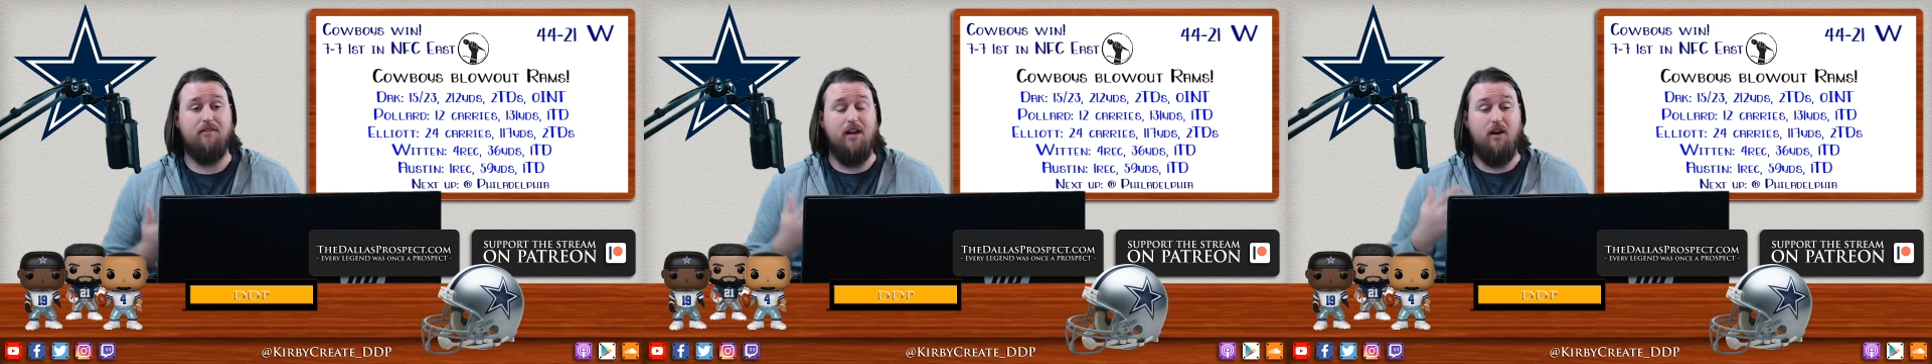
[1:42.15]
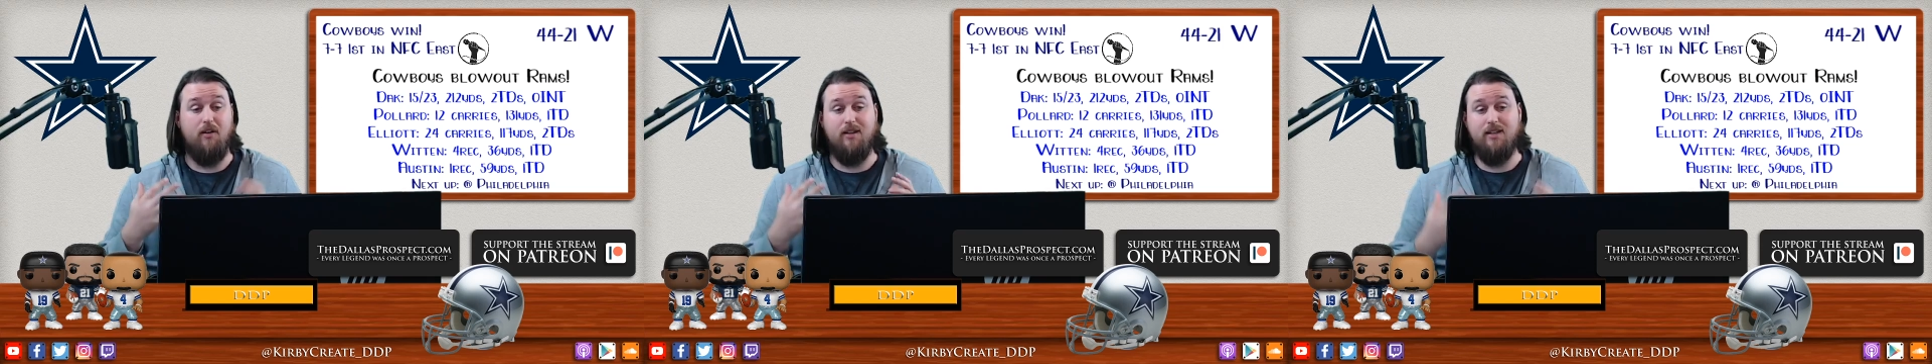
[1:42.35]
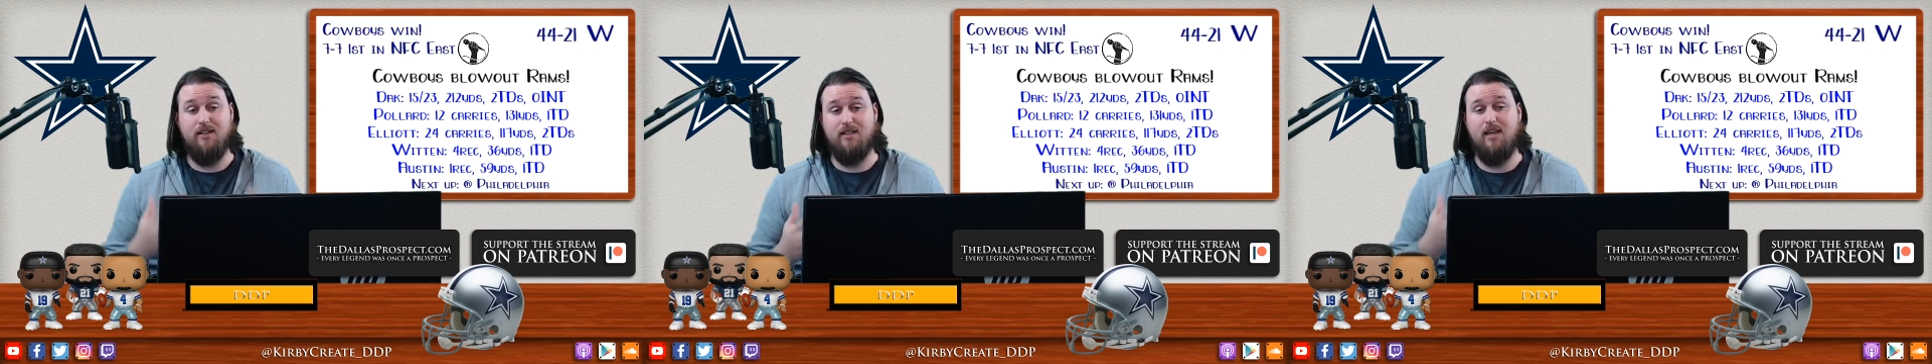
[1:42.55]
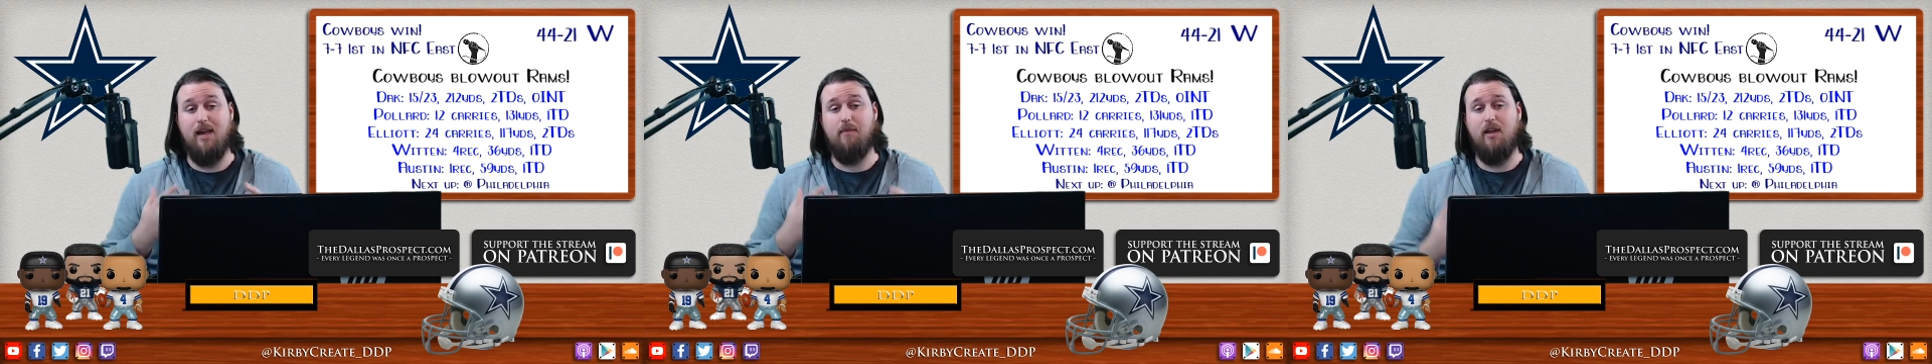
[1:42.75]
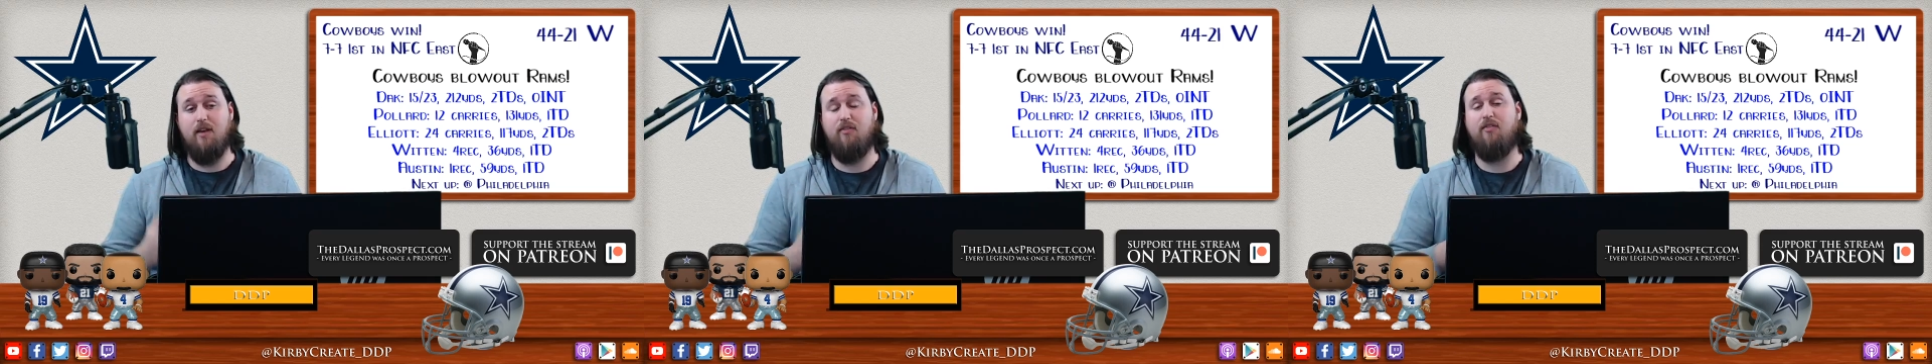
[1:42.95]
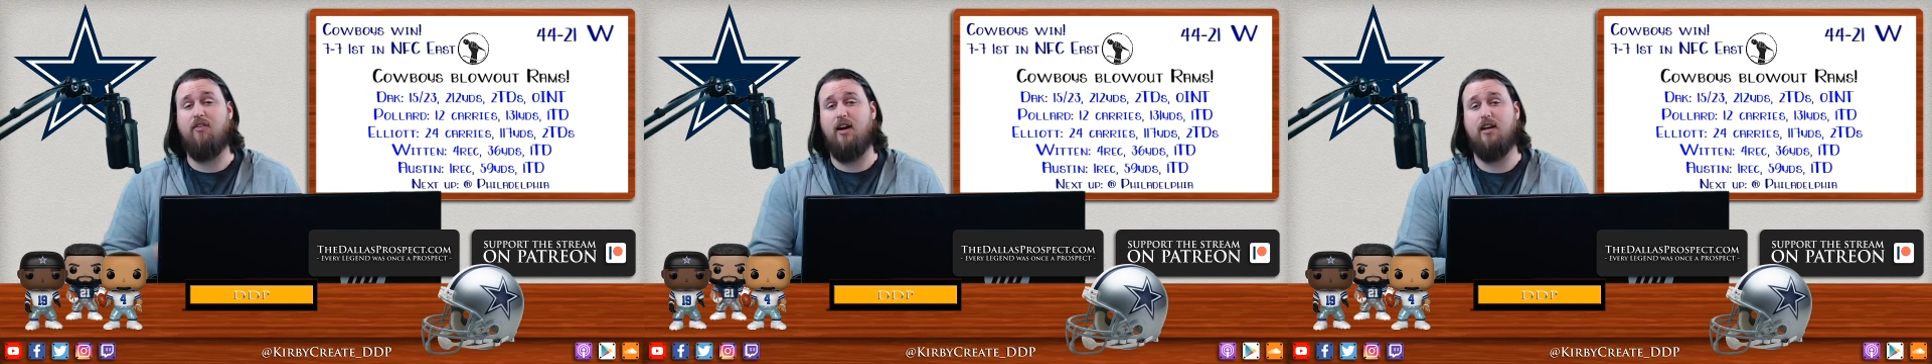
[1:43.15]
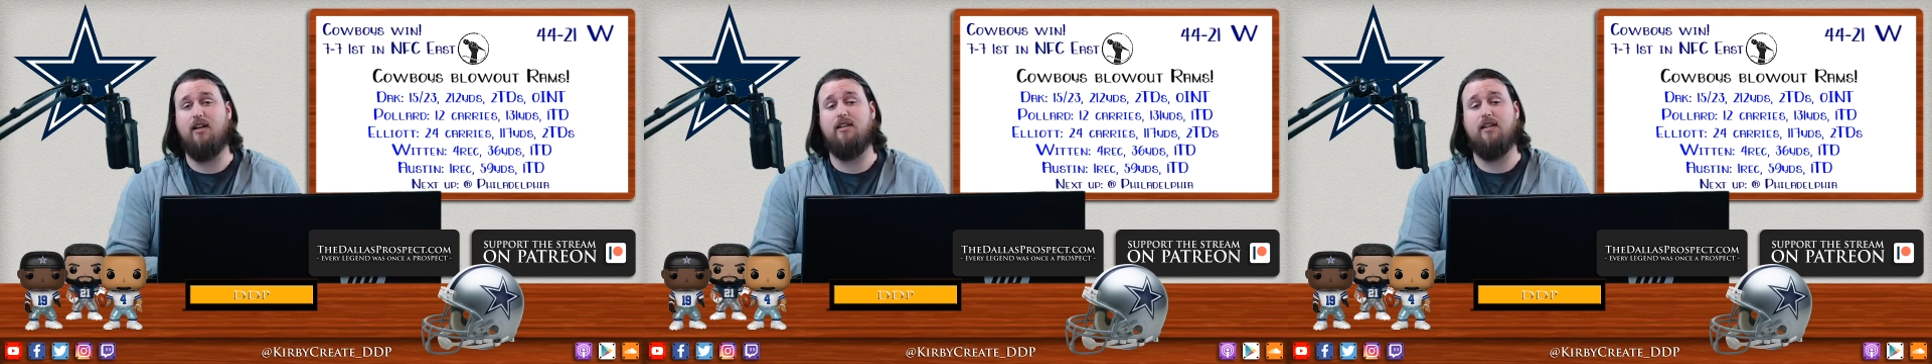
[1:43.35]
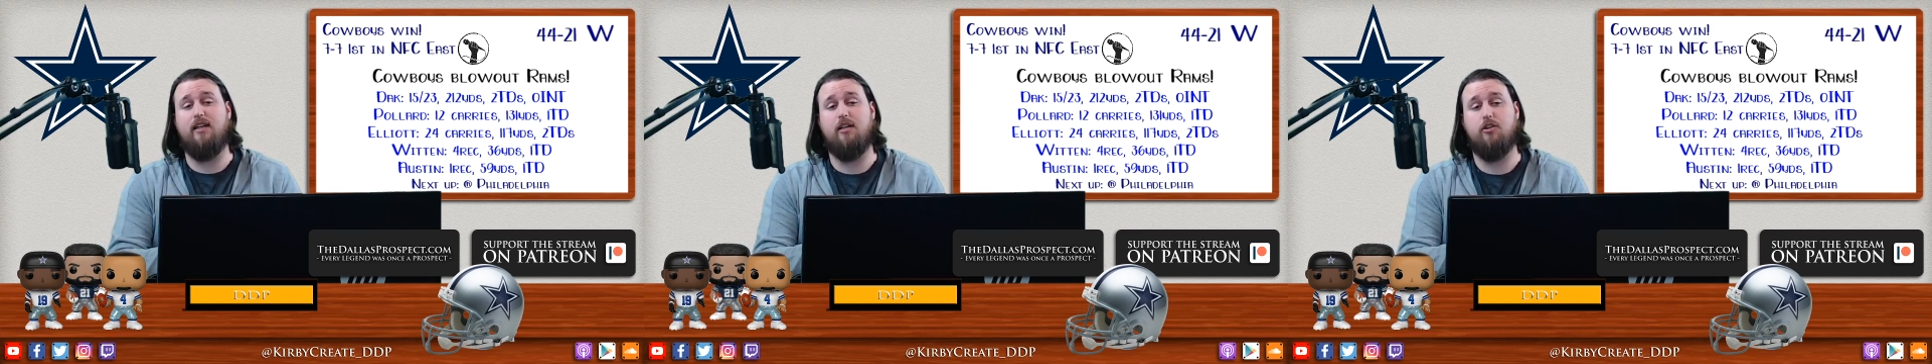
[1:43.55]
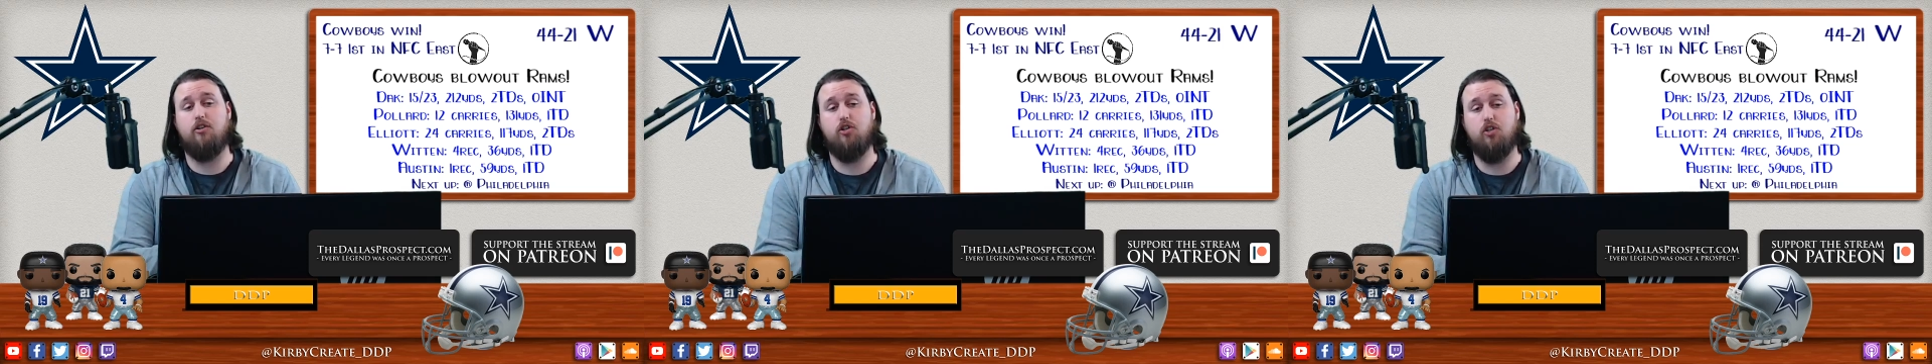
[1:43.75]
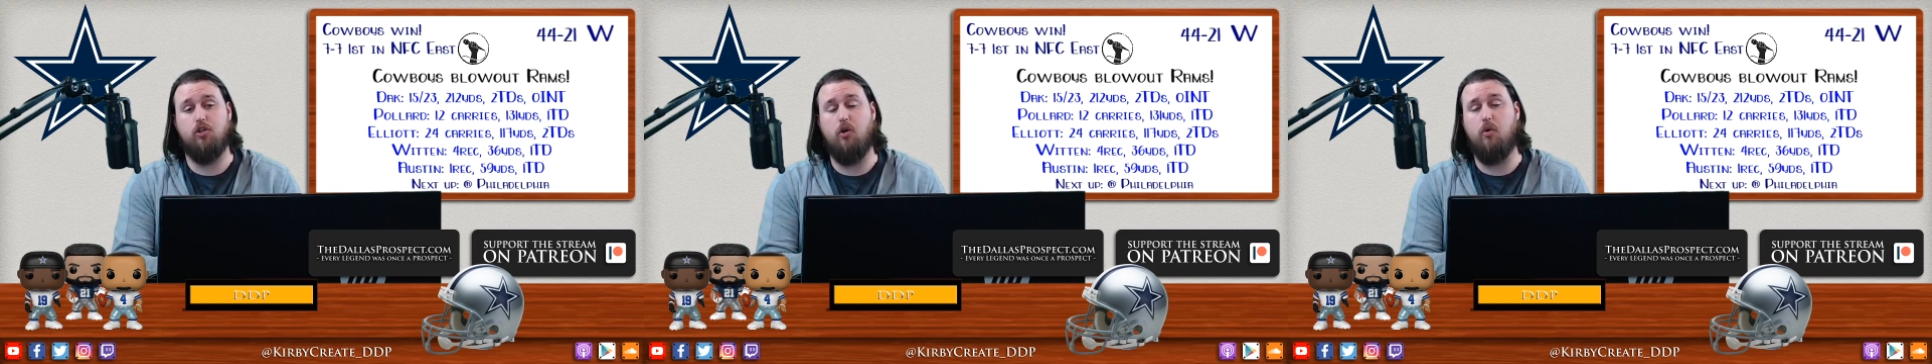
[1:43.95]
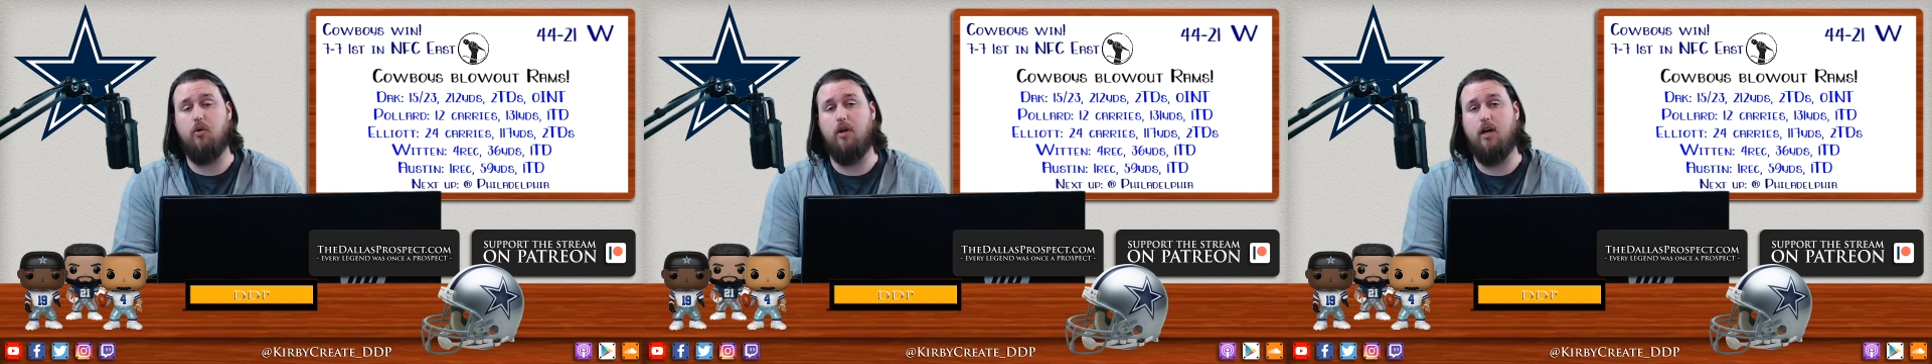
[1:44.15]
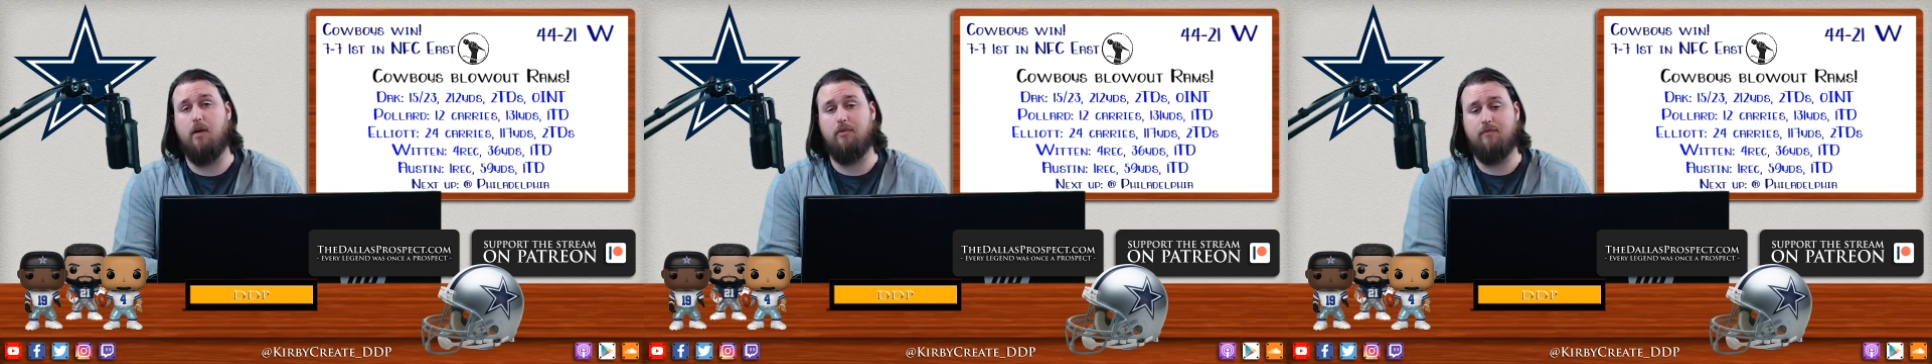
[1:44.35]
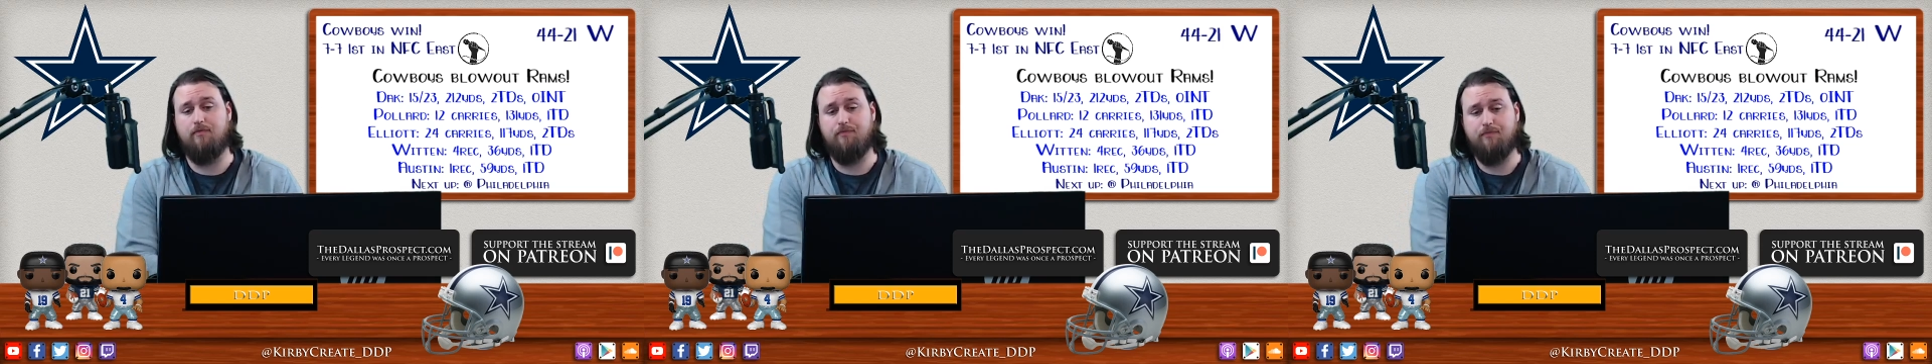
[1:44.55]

Now, in this game, they finally showed up.